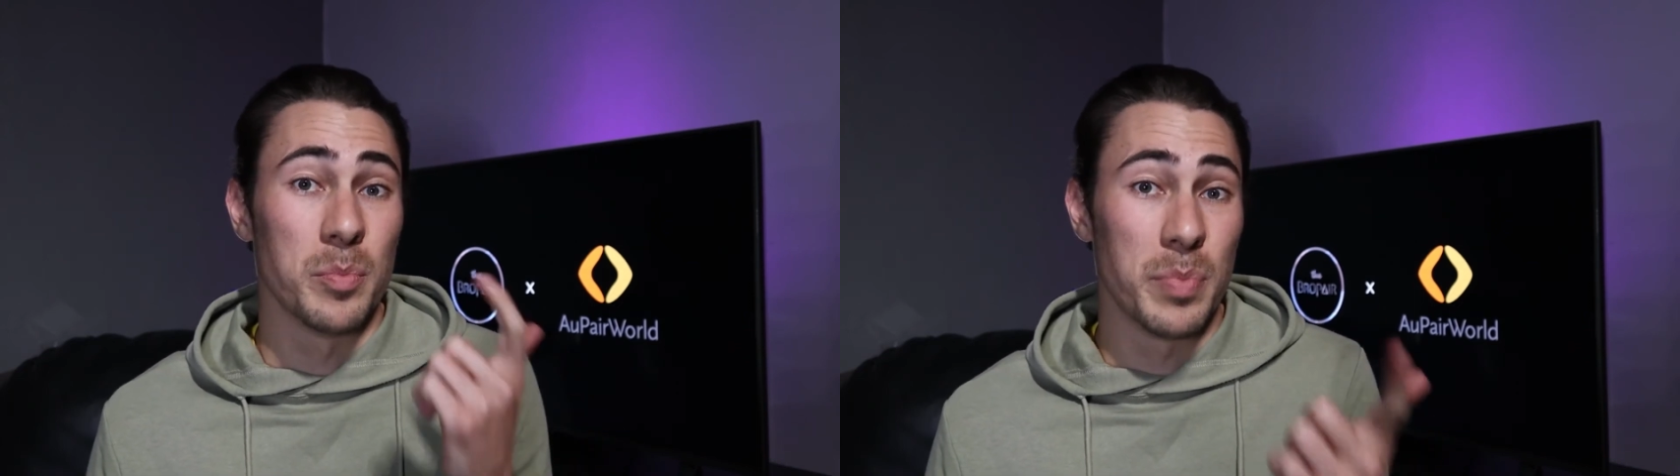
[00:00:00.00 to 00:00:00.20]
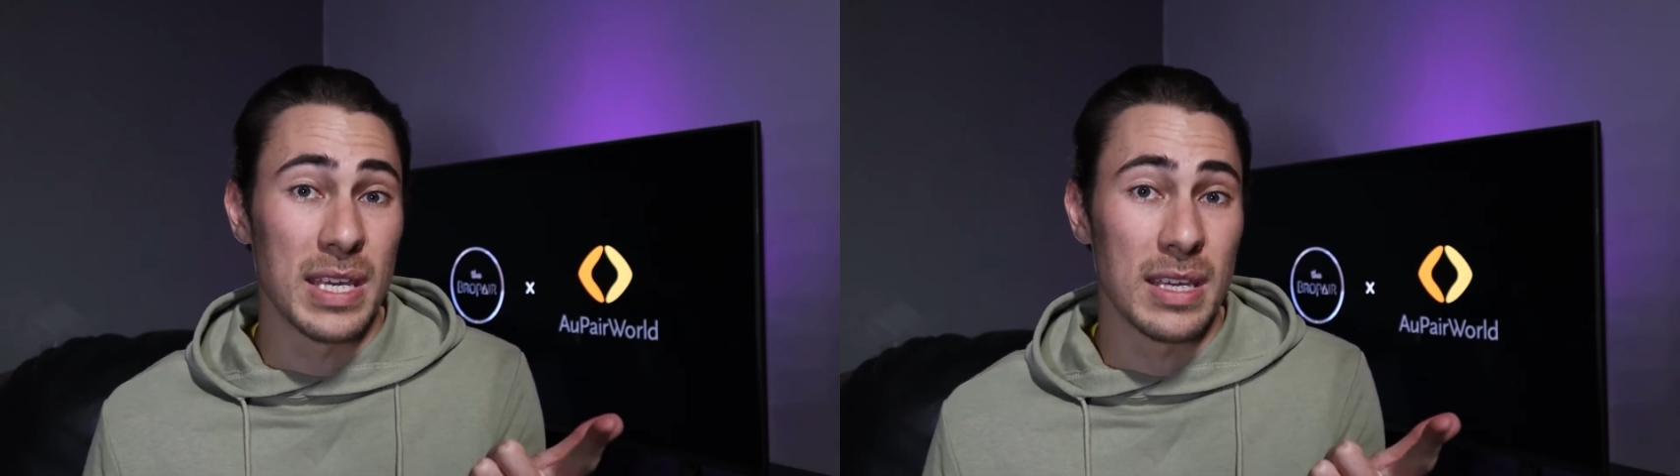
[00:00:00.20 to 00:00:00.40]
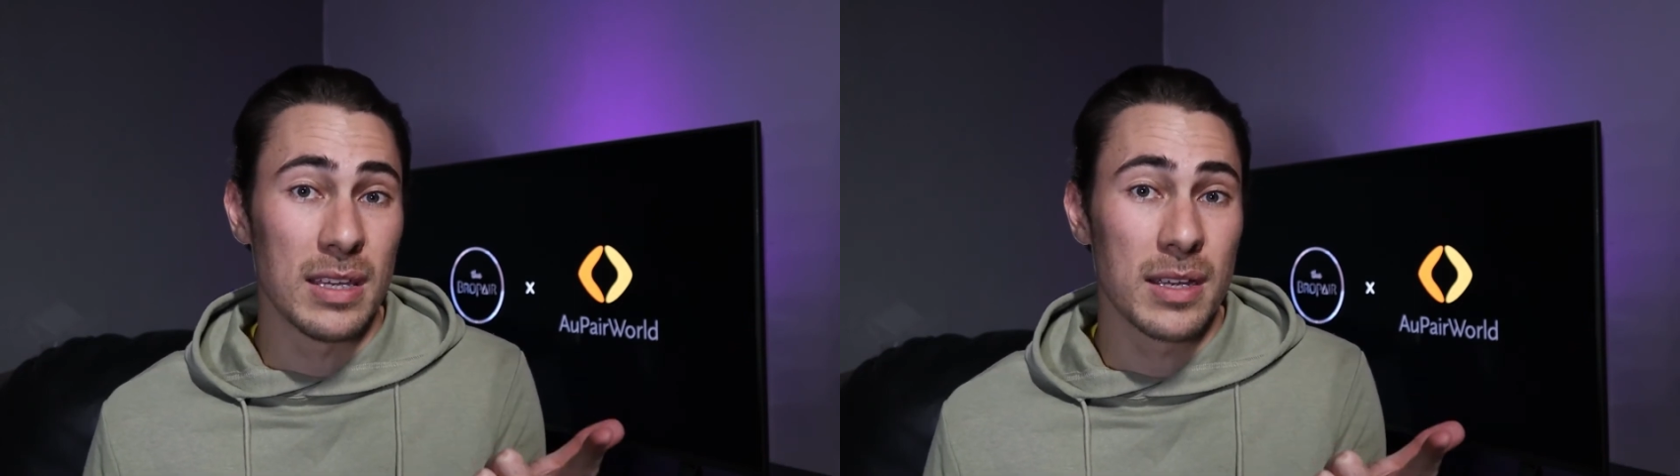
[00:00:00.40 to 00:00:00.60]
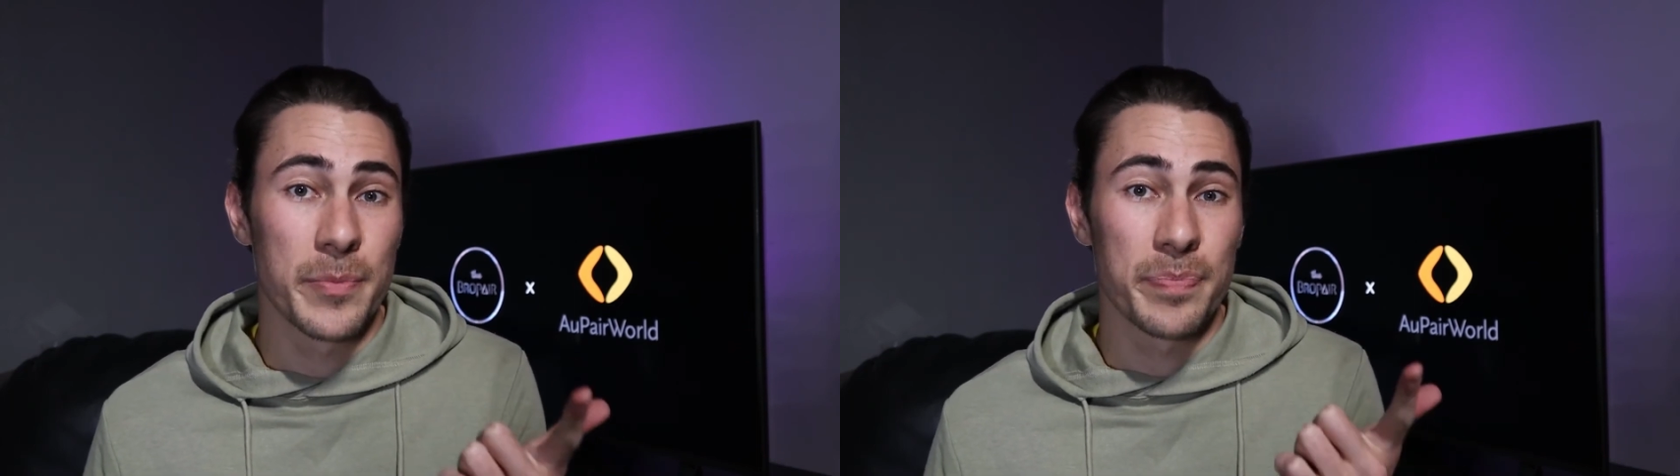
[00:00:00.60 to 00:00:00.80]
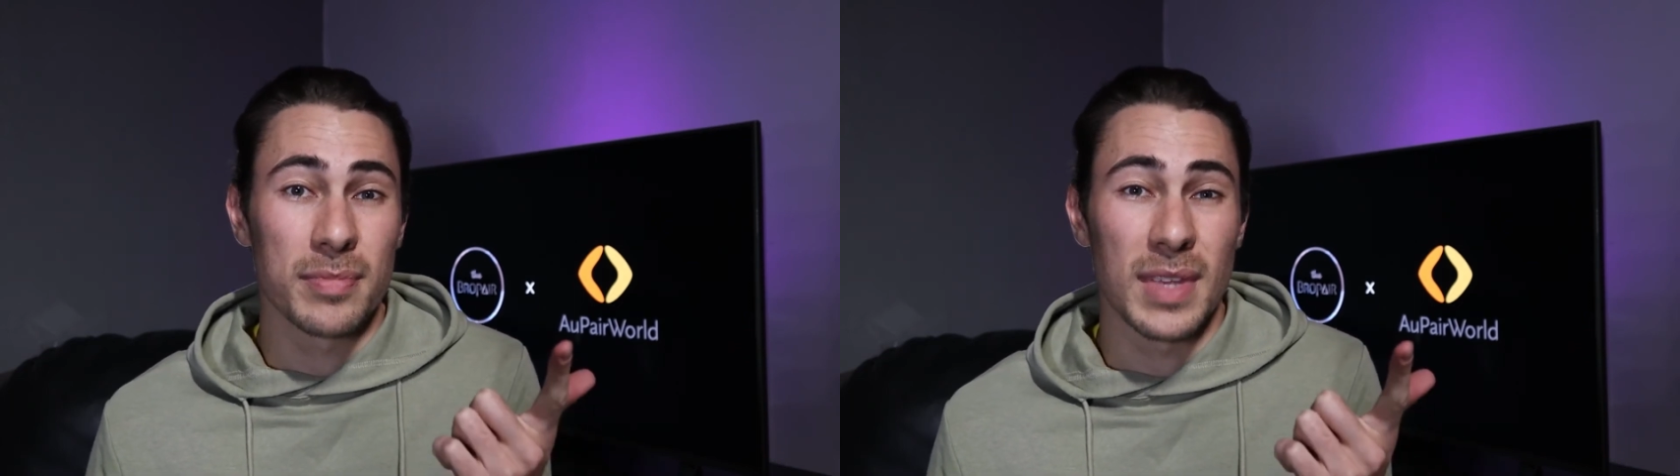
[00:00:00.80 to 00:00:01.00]
B,
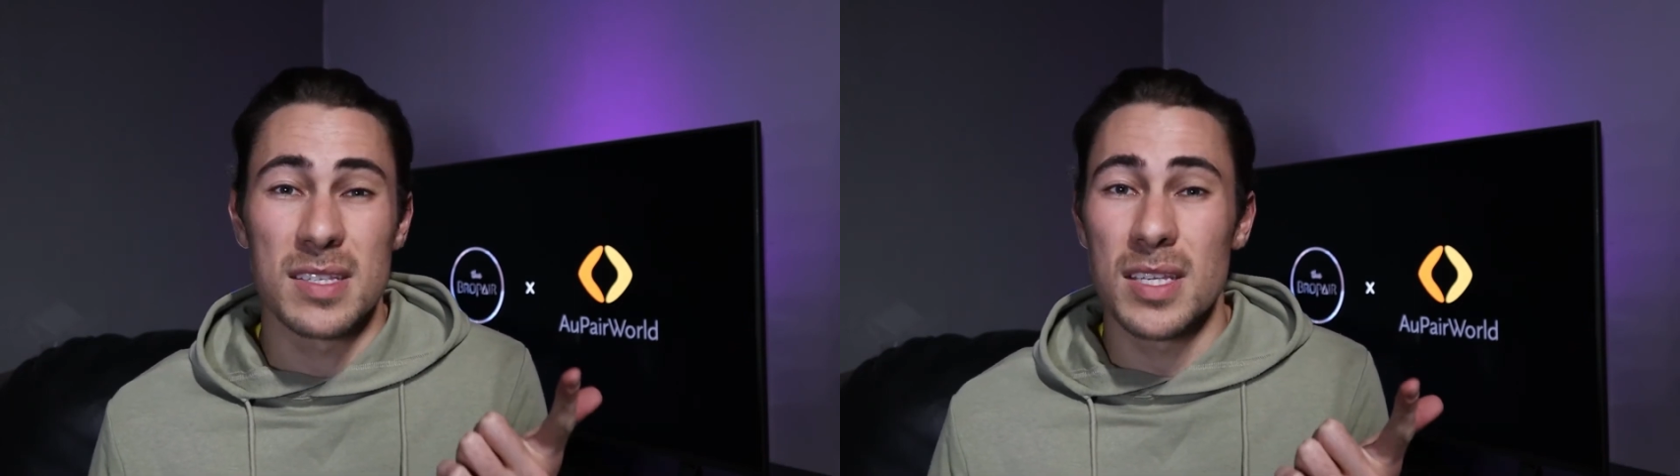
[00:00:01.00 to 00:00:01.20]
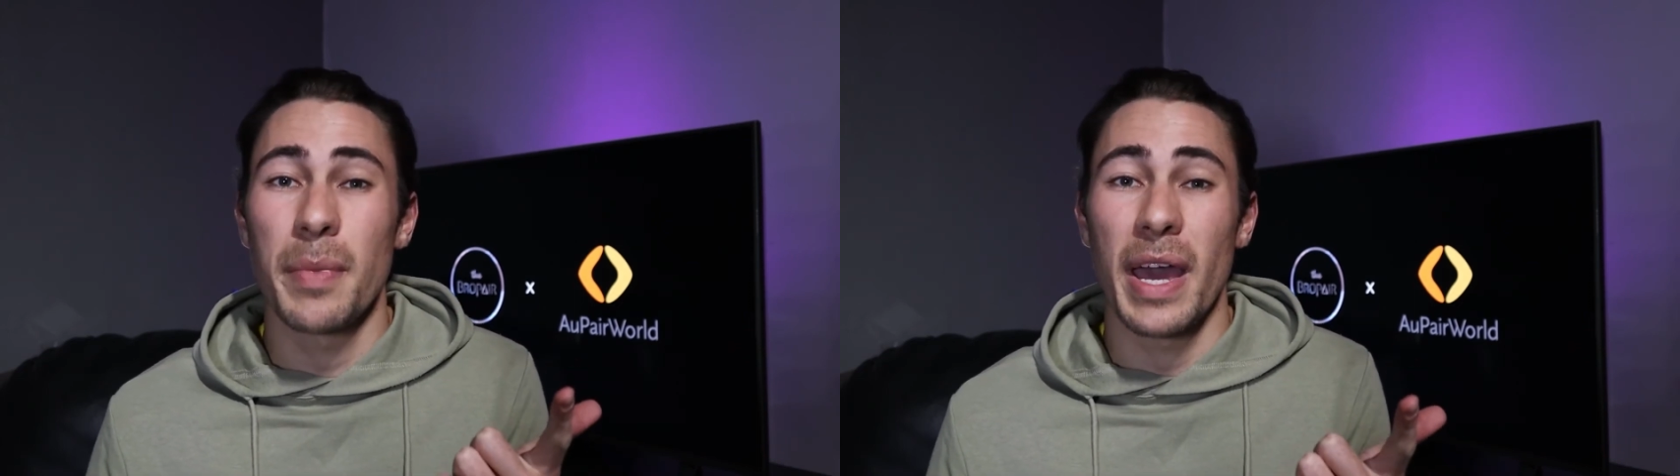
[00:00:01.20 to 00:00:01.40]
there's some